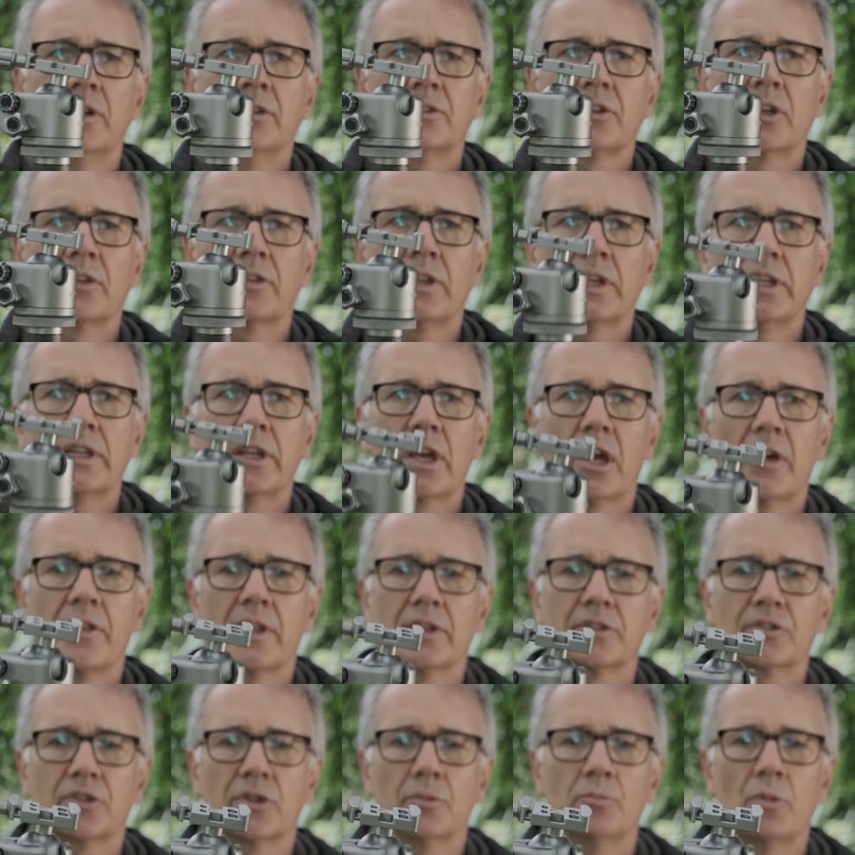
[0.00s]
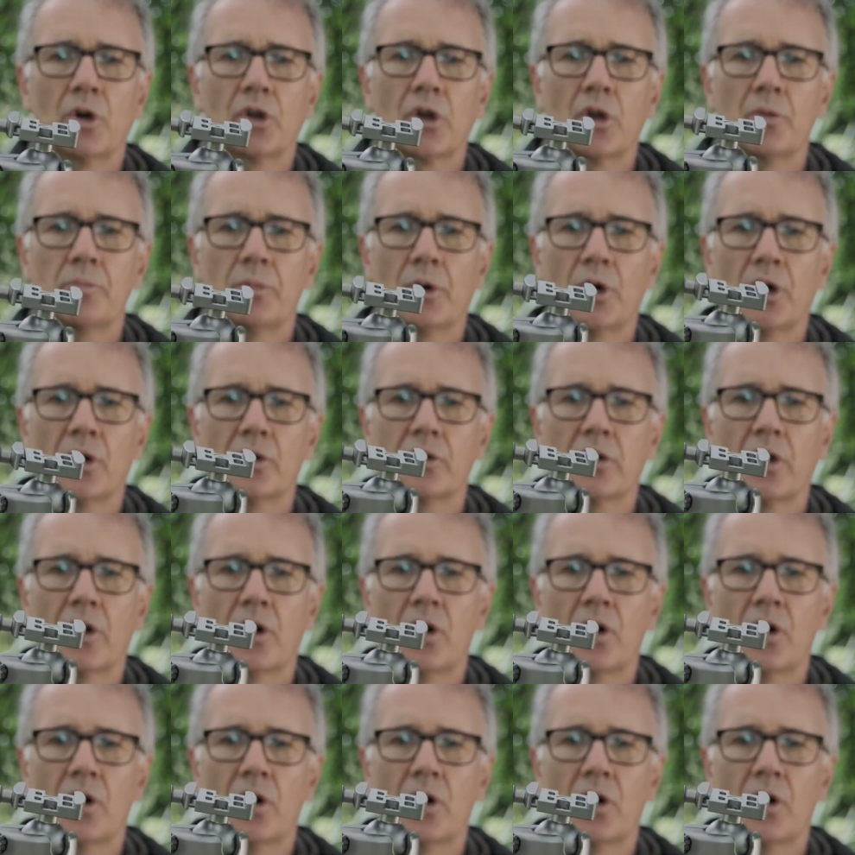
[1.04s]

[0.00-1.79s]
So there you go, that's the monopod